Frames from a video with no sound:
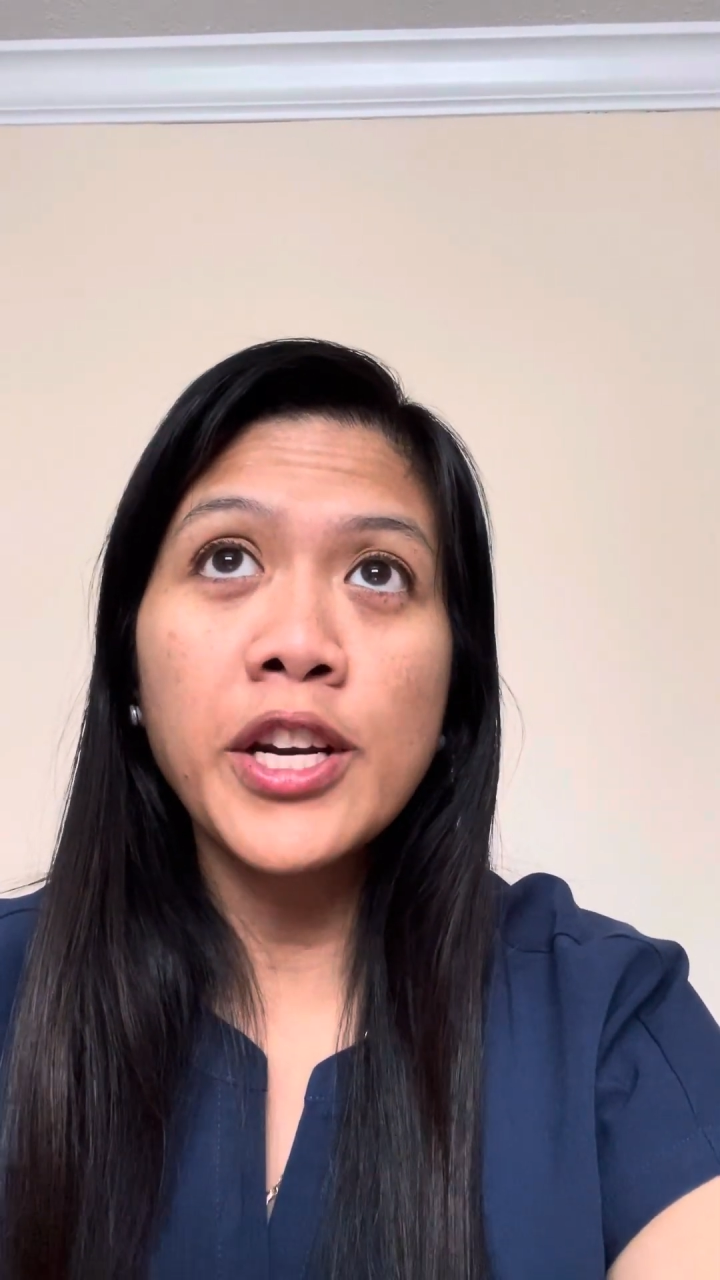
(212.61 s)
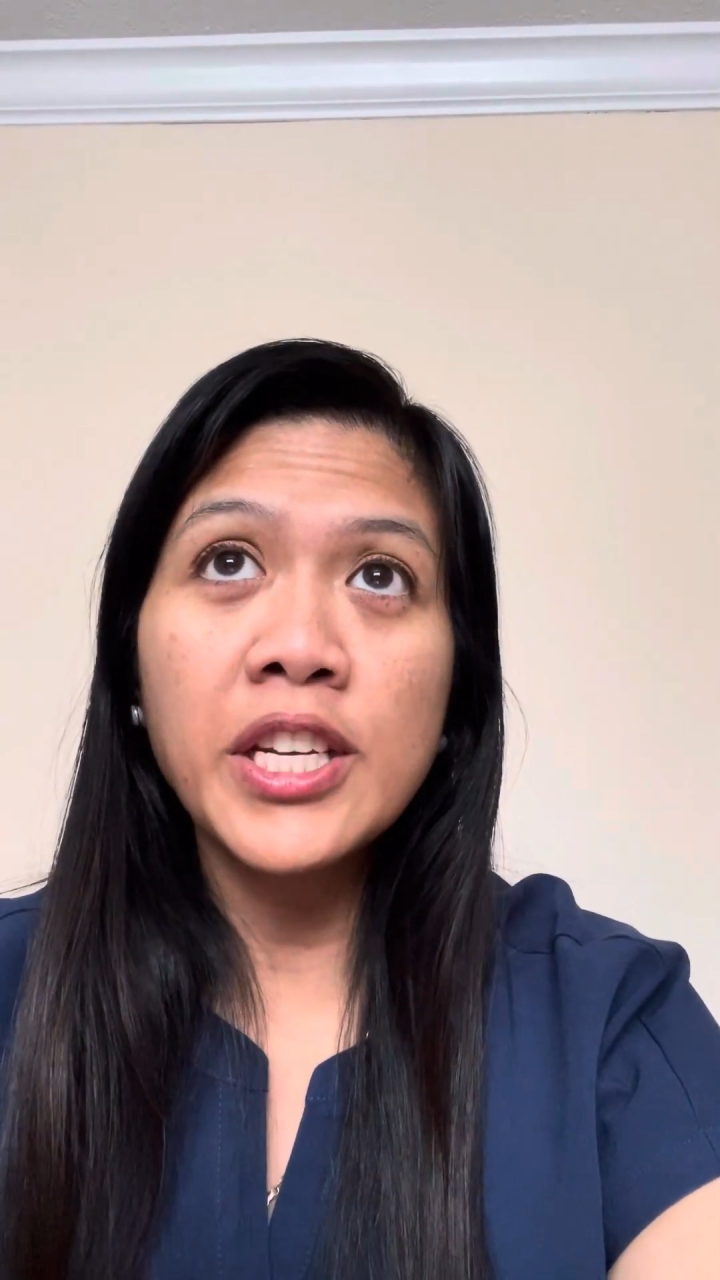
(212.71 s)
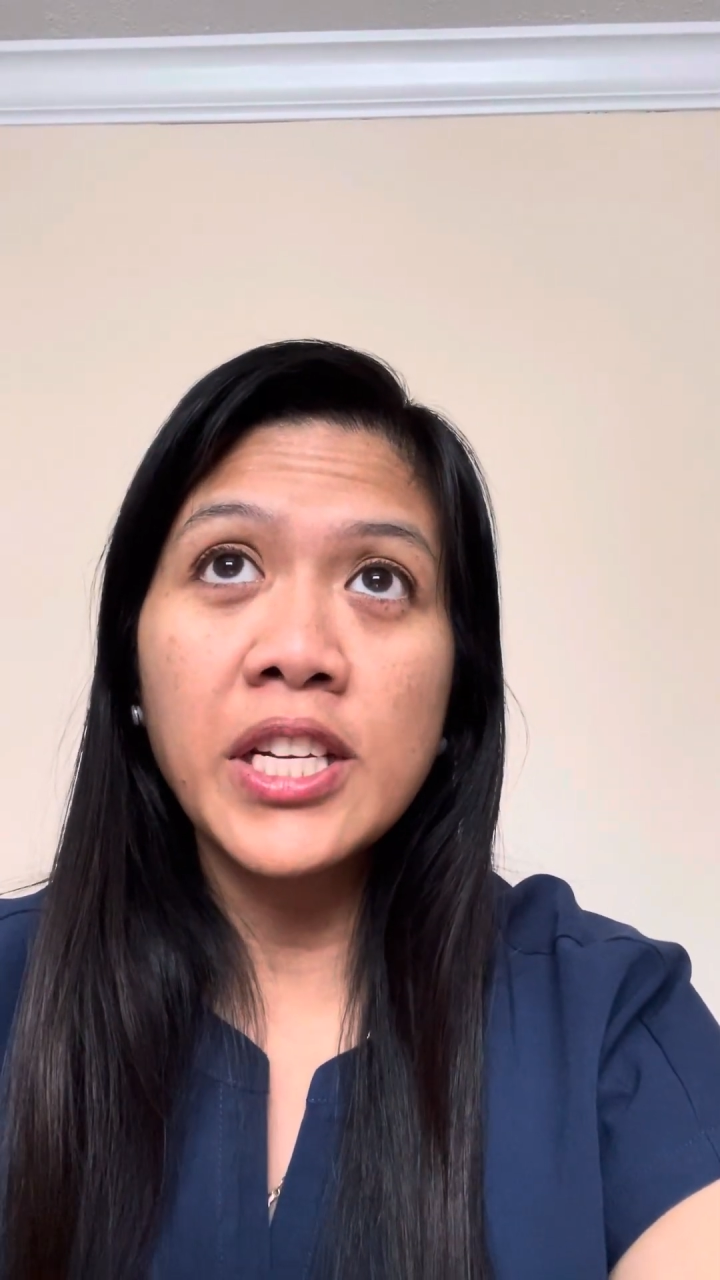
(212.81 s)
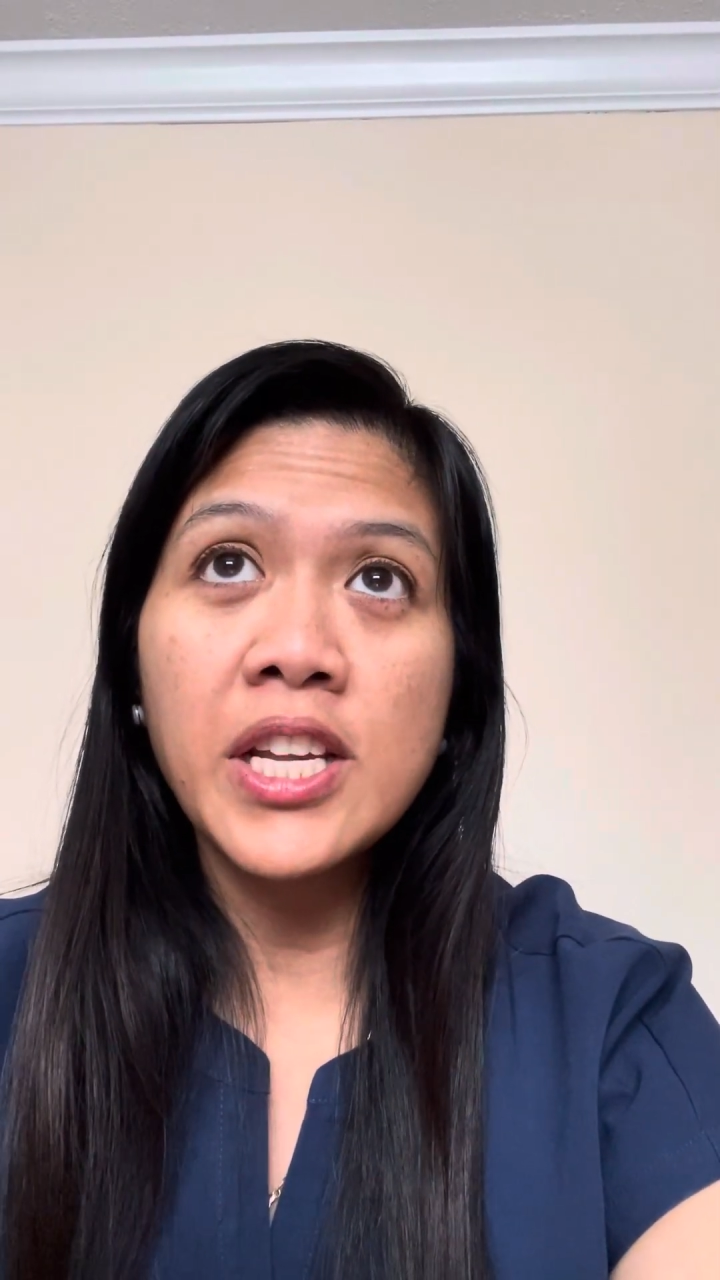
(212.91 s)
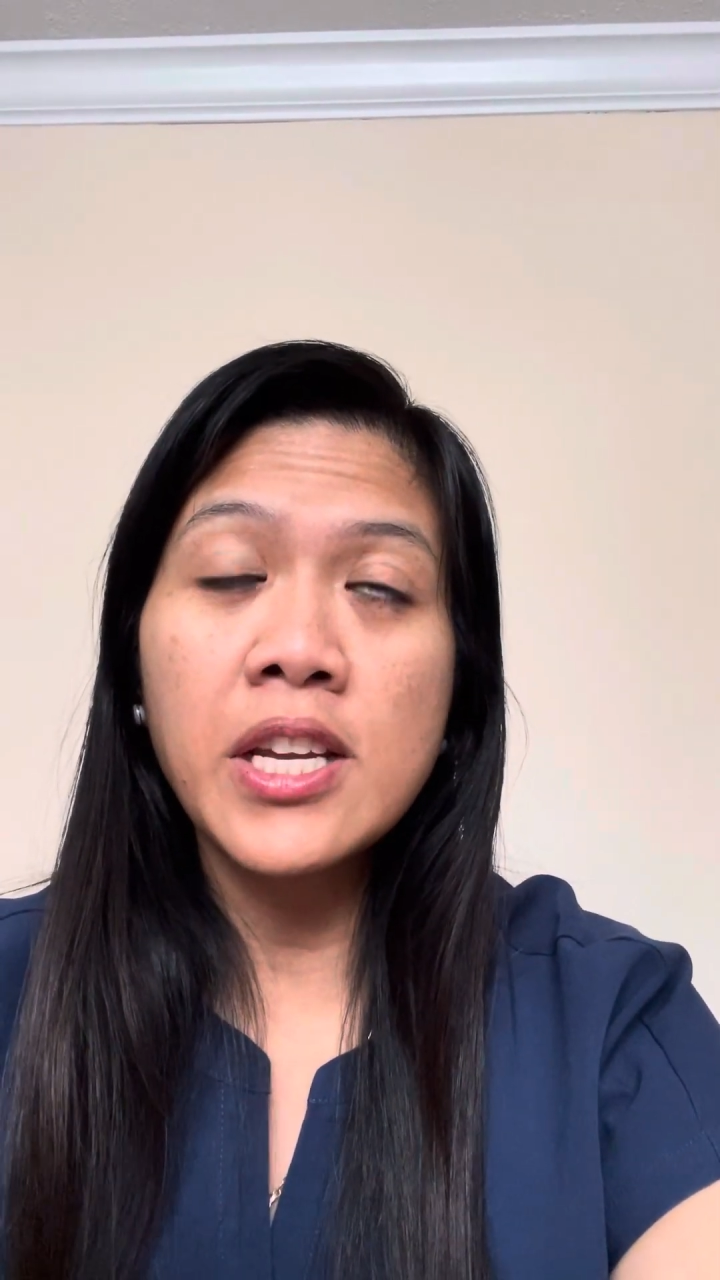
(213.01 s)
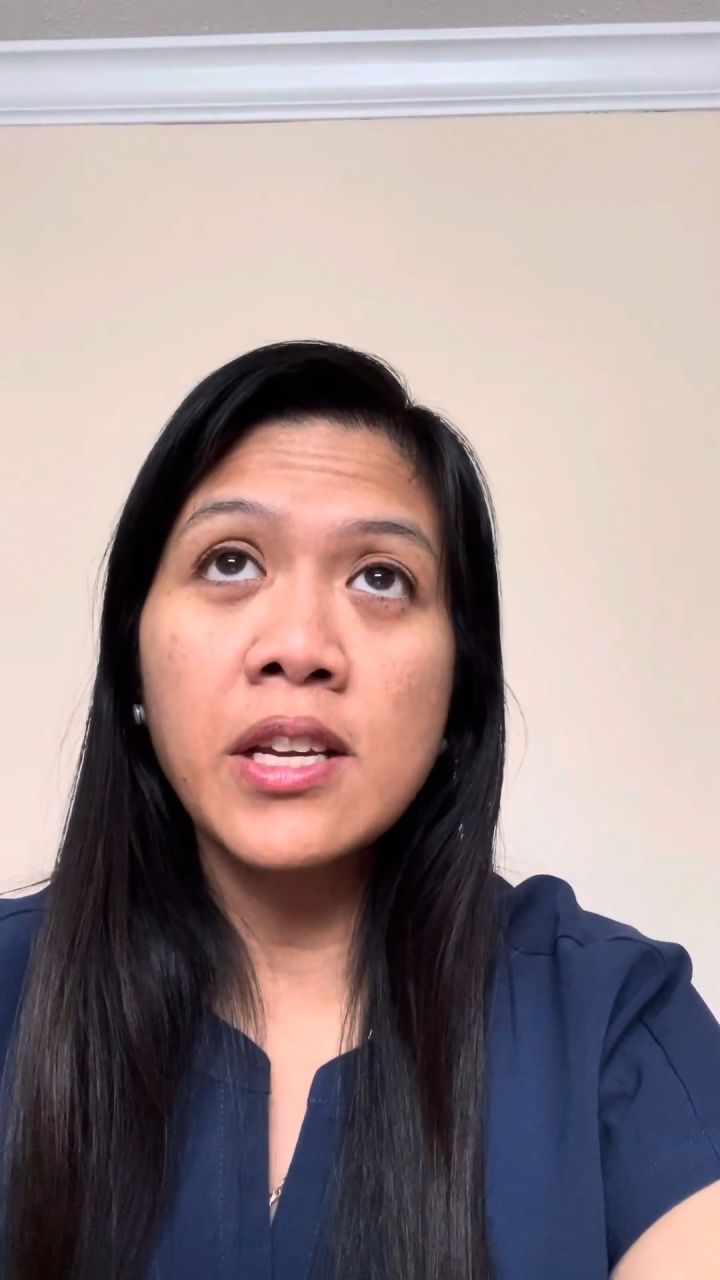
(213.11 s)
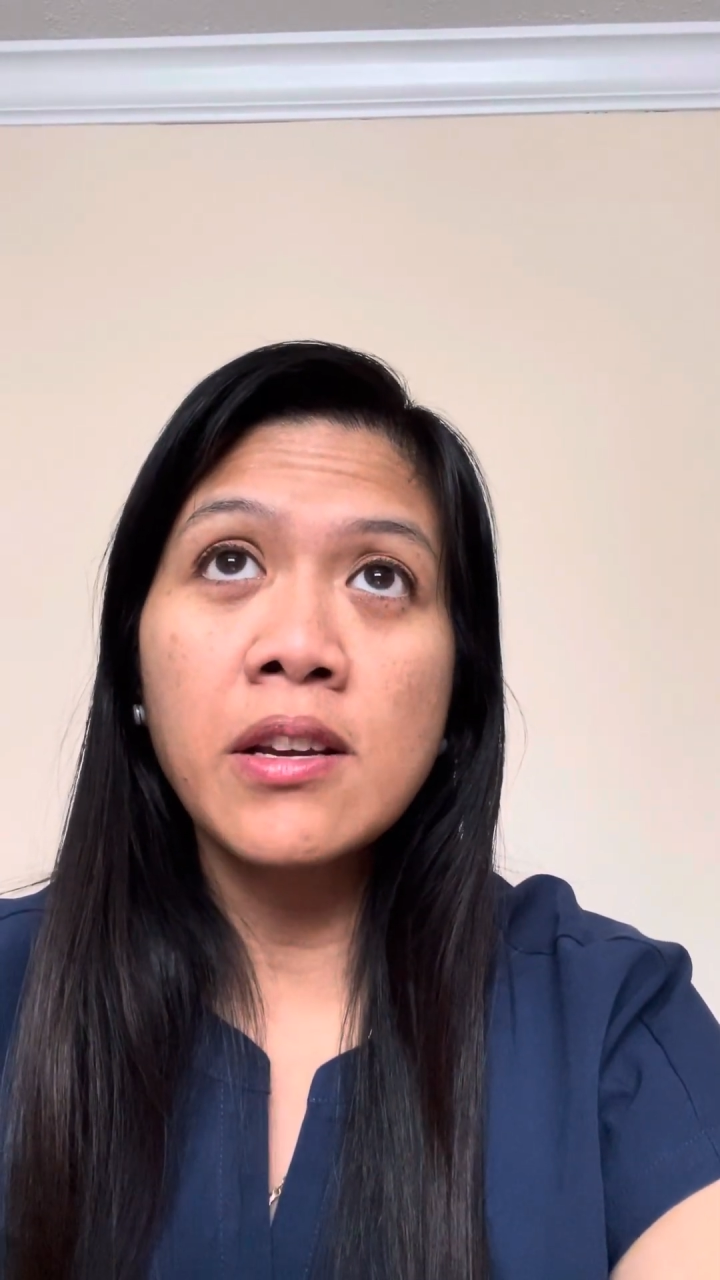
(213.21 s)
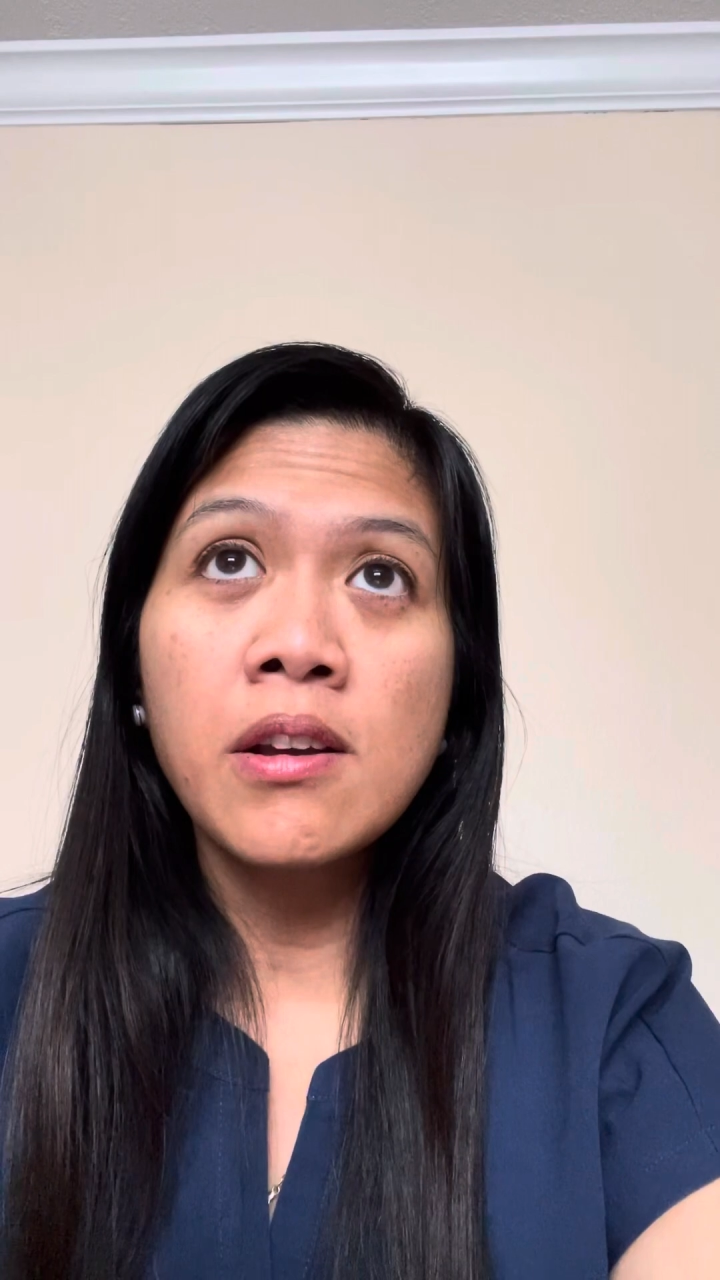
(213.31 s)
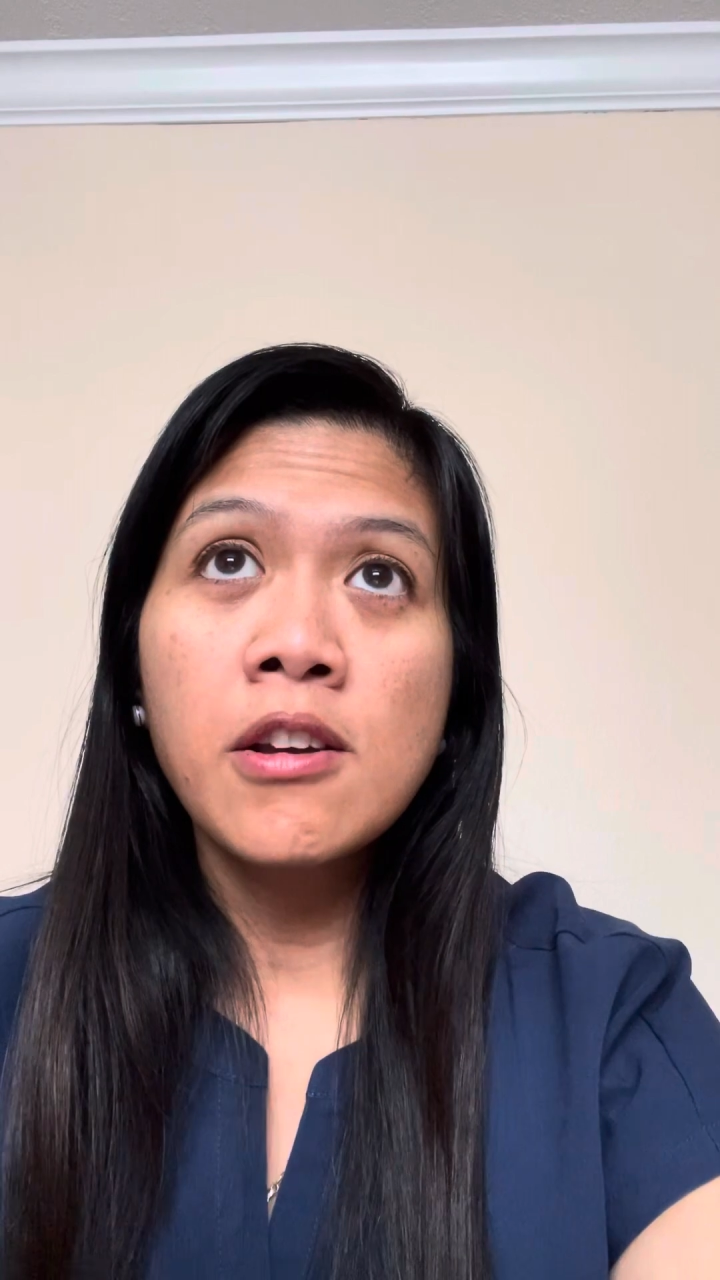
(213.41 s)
needing